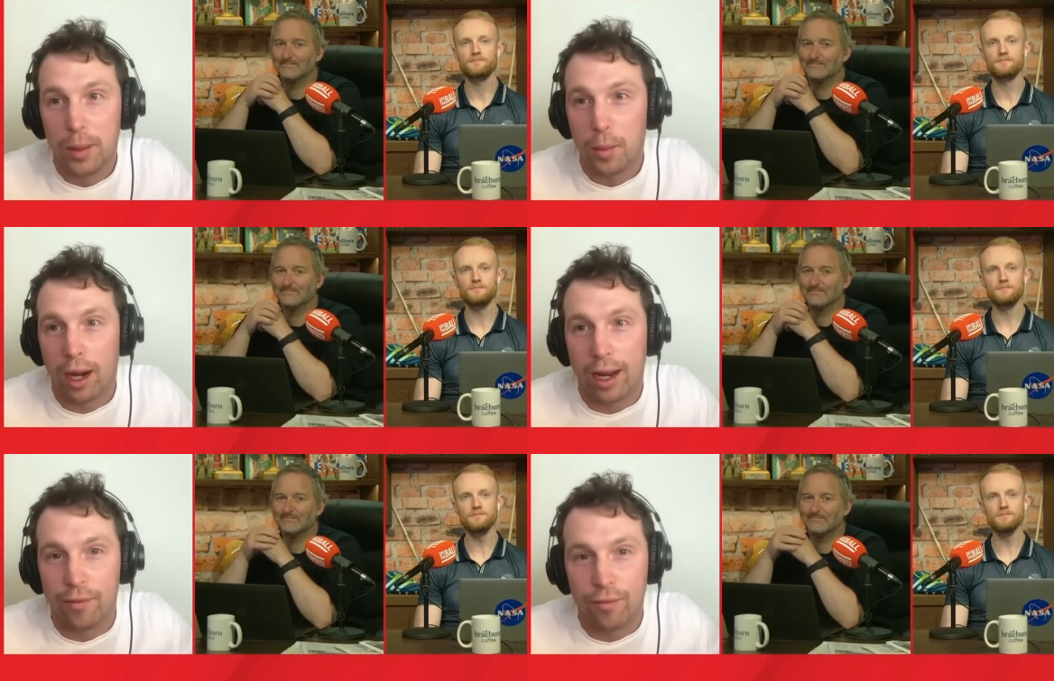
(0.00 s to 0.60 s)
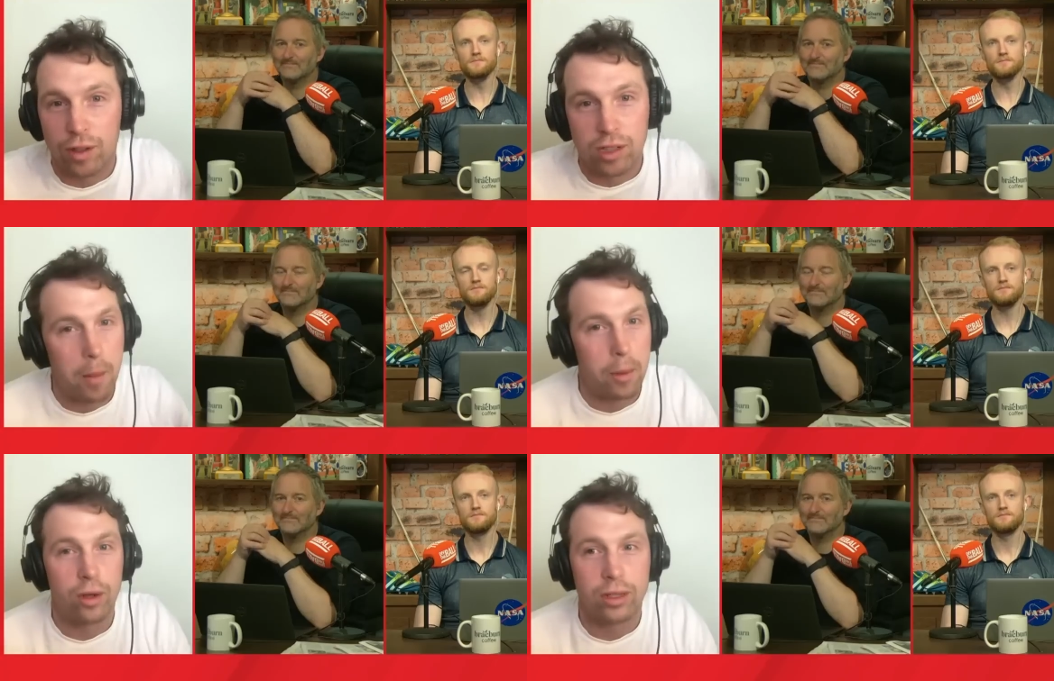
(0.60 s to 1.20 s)
Speaker 1: but like if
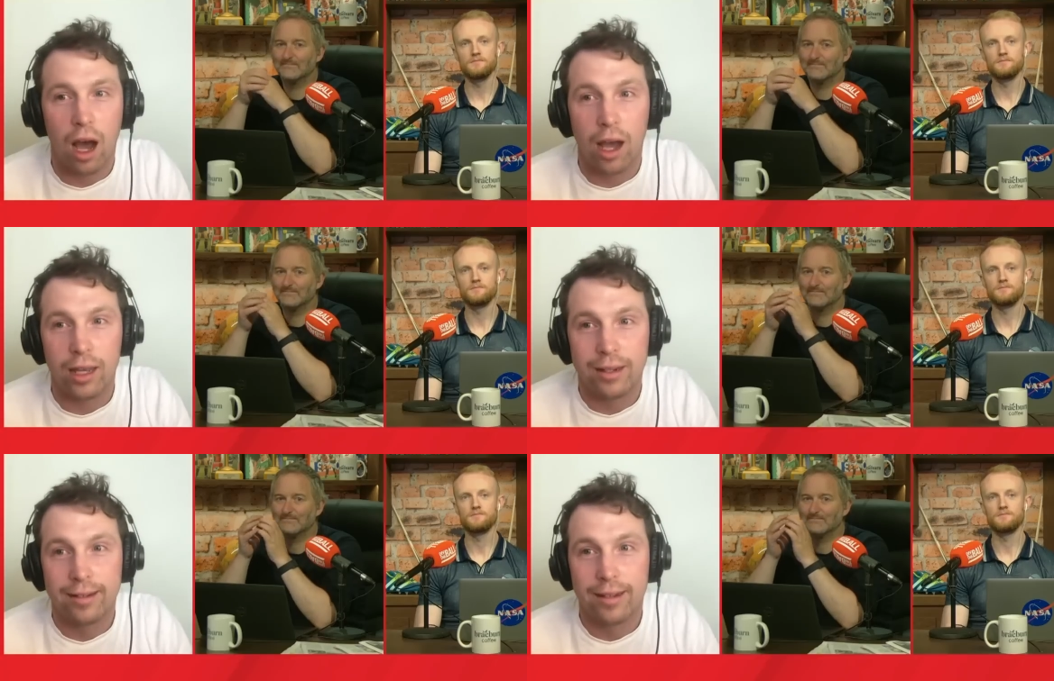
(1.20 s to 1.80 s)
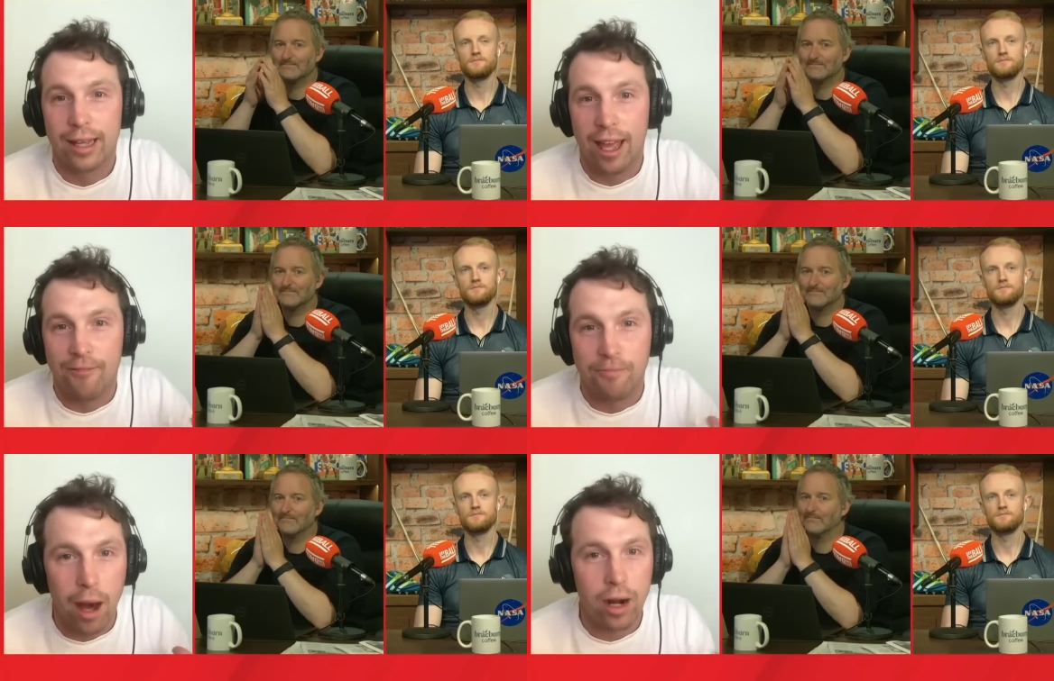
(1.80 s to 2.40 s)
Roscommon were in the Hyde,
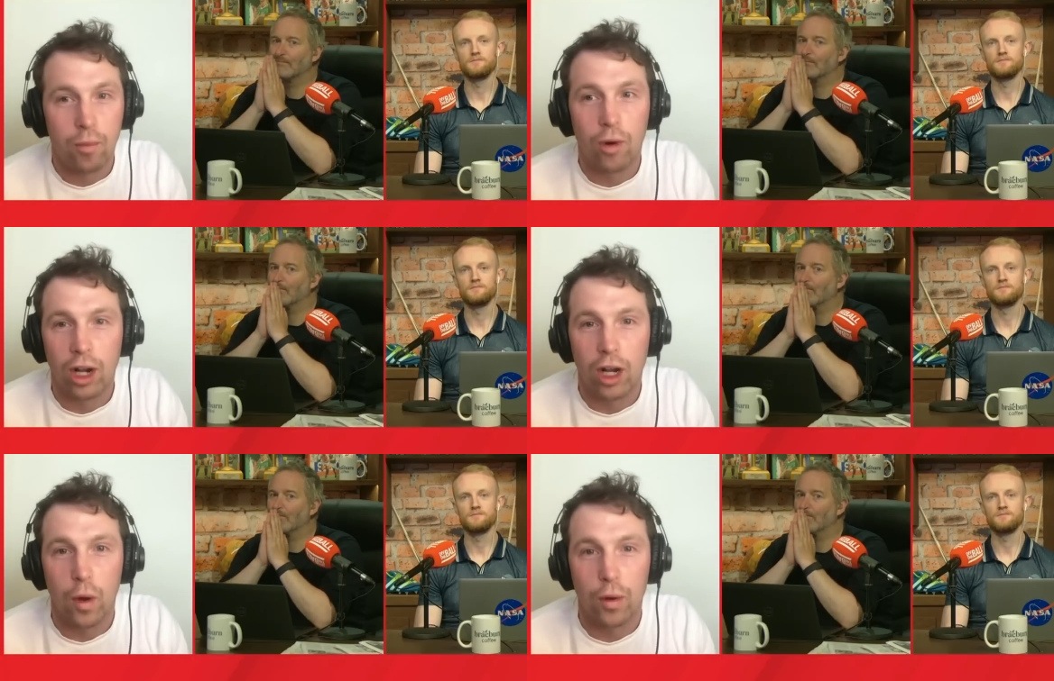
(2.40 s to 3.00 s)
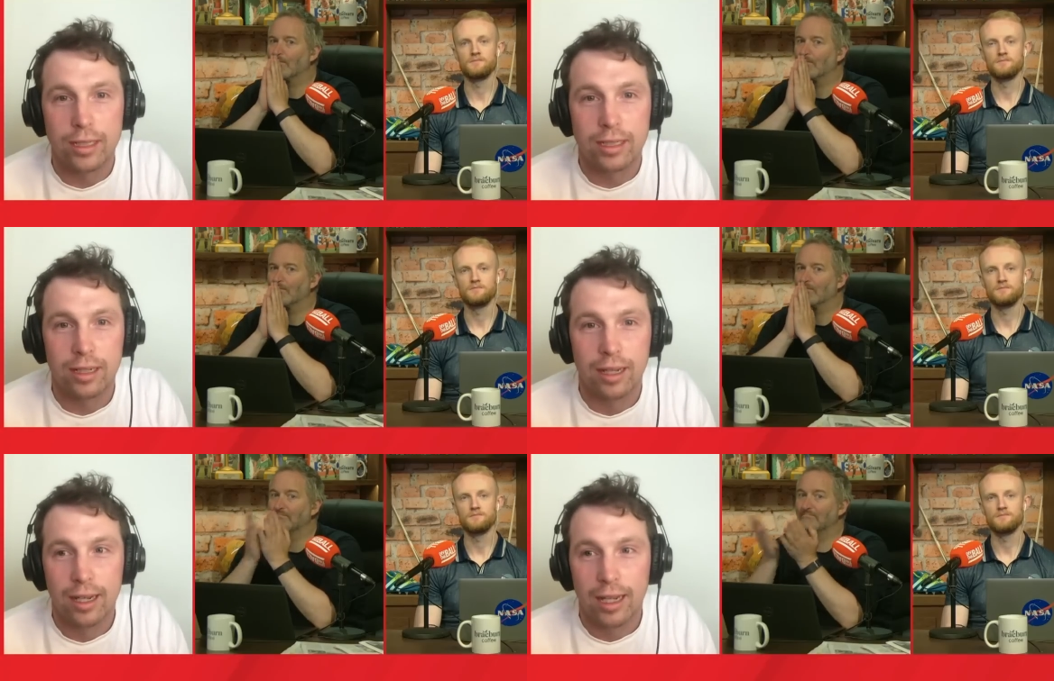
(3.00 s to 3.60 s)
if Monaghan were in
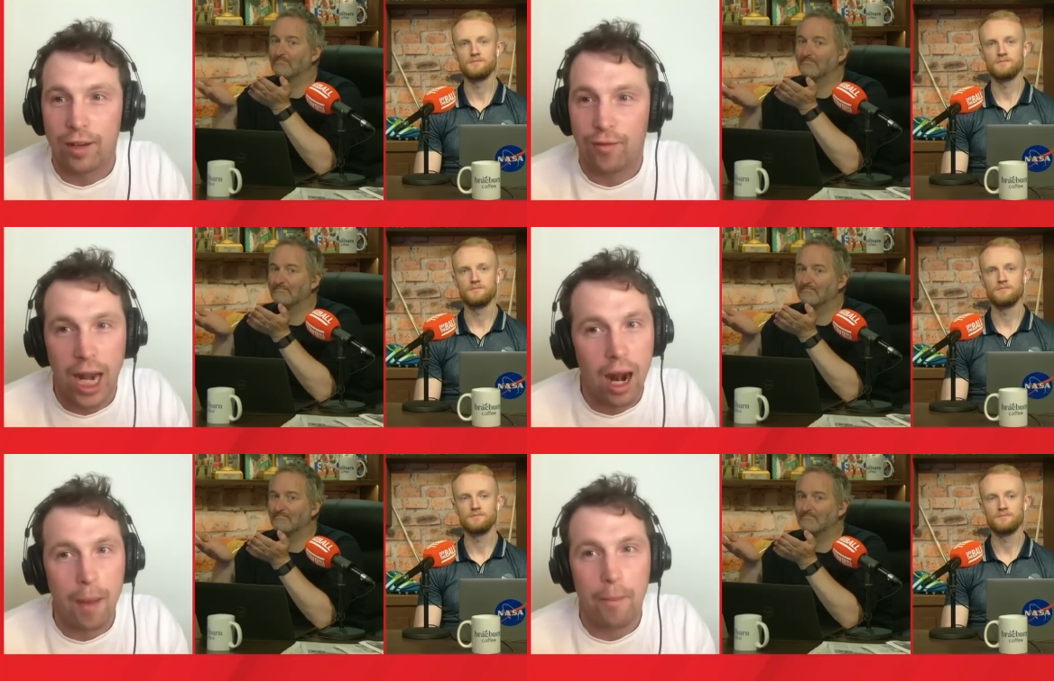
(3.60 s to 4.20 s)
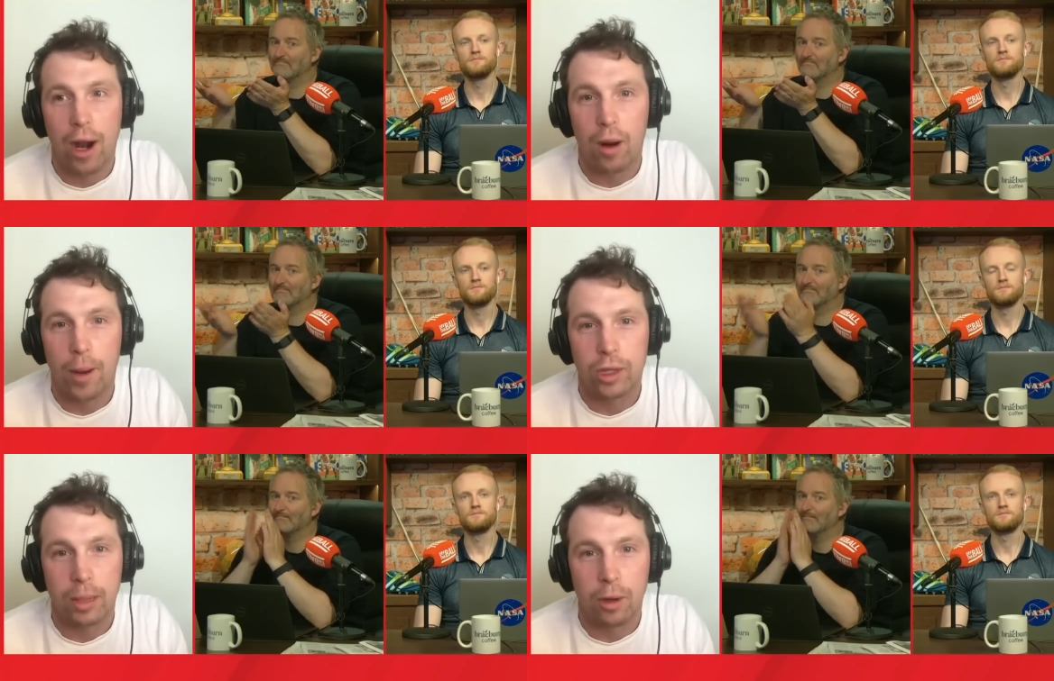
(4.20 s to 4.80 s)
Clonus, you'd feel a lot better
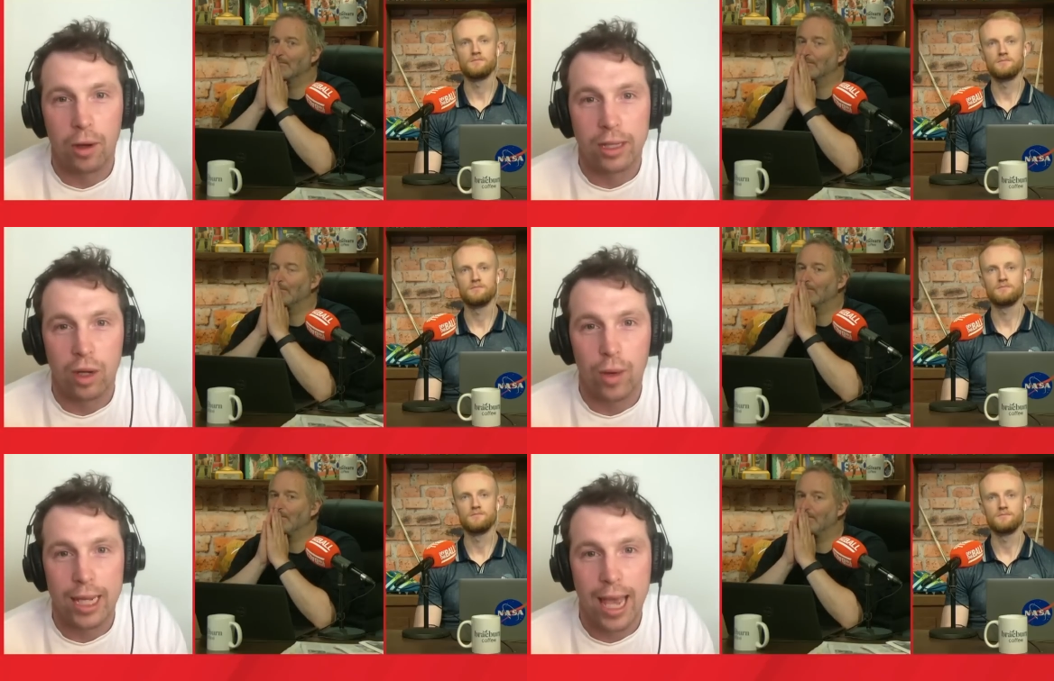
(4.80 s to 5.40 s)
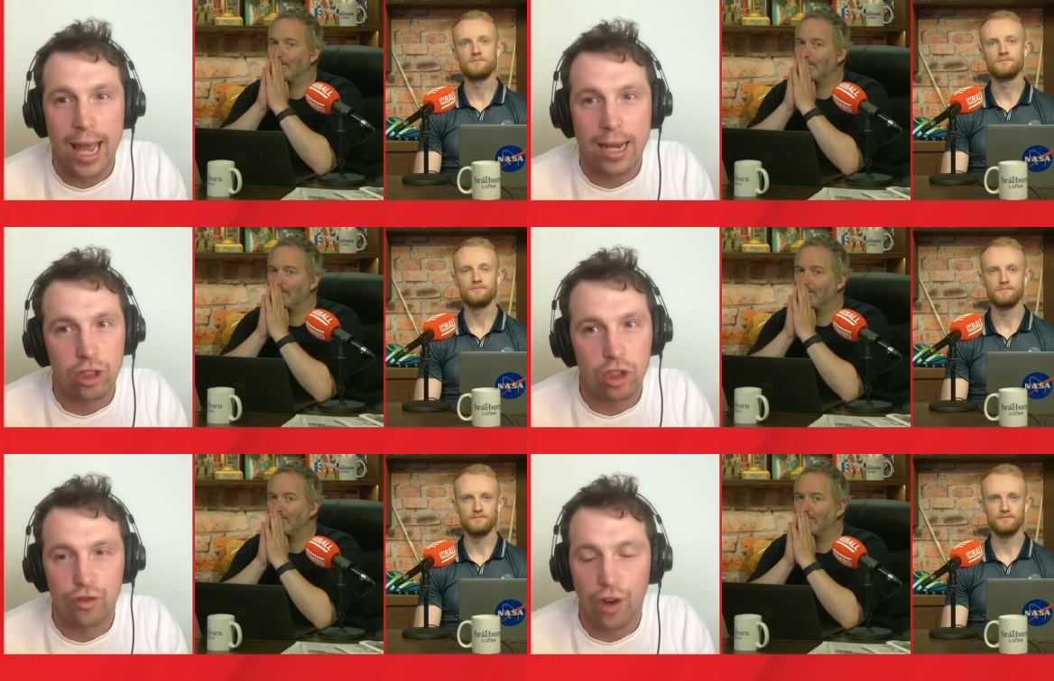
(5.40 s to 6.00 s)
about them going into the weekend.
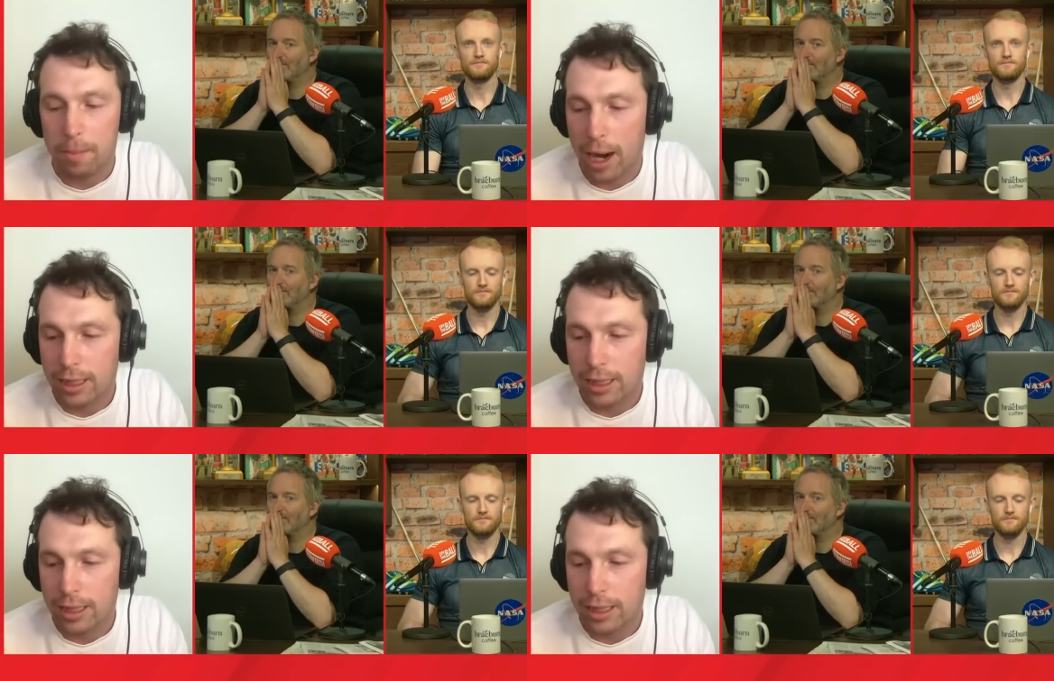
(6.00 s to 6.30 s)
There's such fine